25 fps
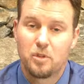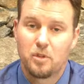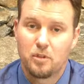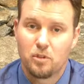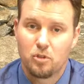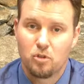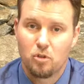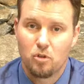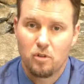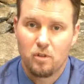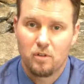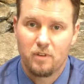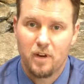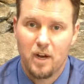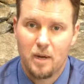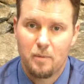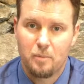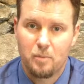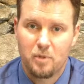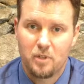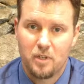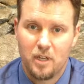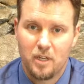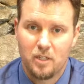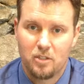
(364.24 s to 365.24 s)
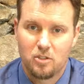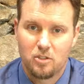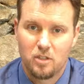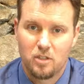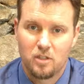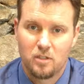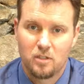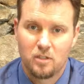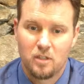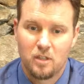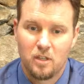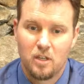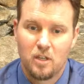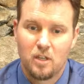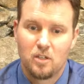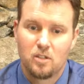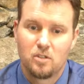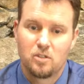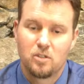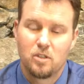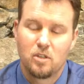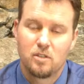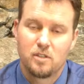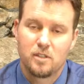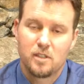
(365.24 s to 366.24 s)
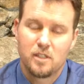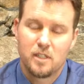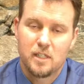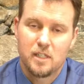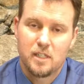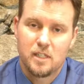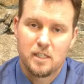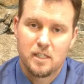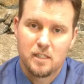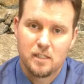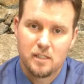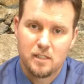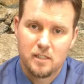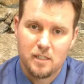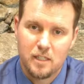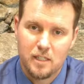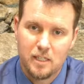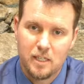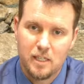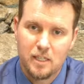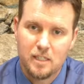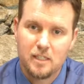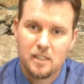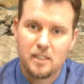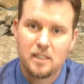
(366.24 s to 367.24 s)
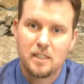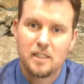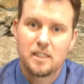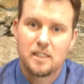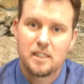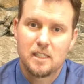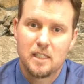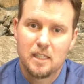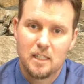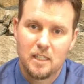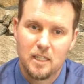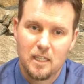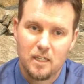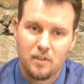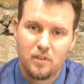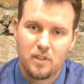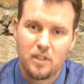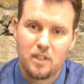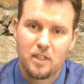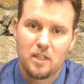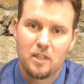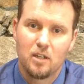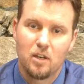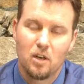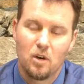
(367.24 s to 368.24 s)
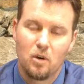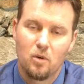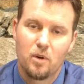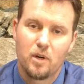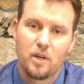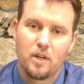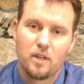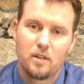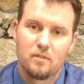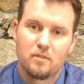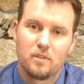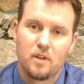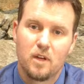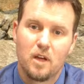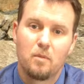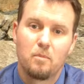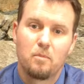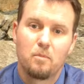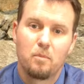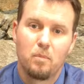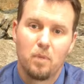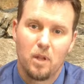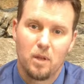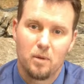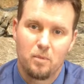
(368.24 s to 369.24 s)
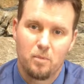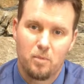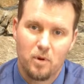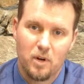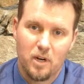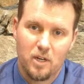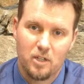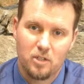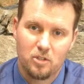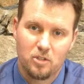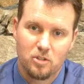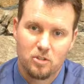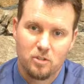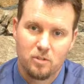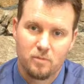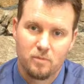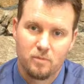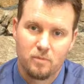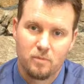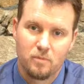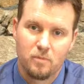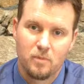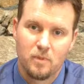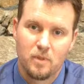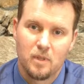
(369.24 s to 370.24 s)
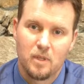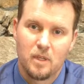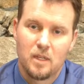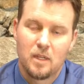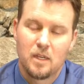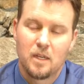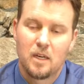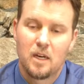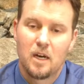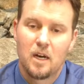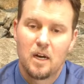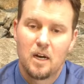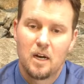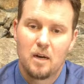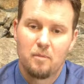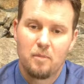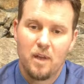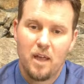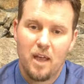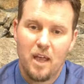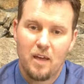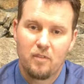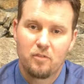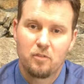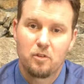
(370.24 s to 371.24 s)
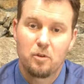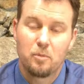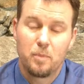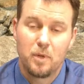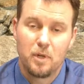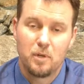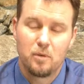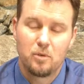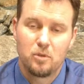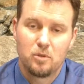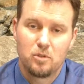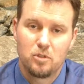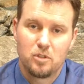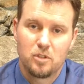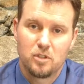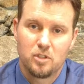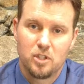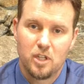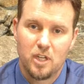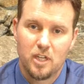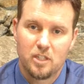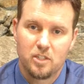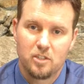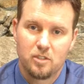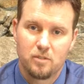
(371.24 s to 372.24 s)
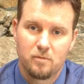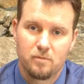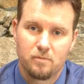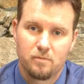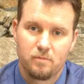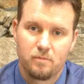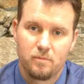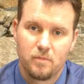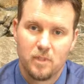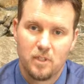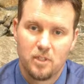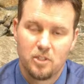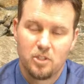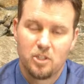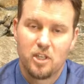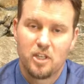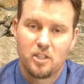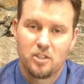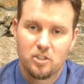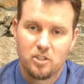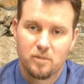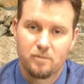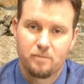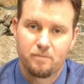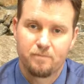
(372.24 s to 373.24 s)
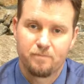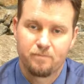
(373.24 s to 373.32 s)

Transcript: in the Journal of Hypertension, showed statistically significant lowering of blood pressure after beetroot ingestion.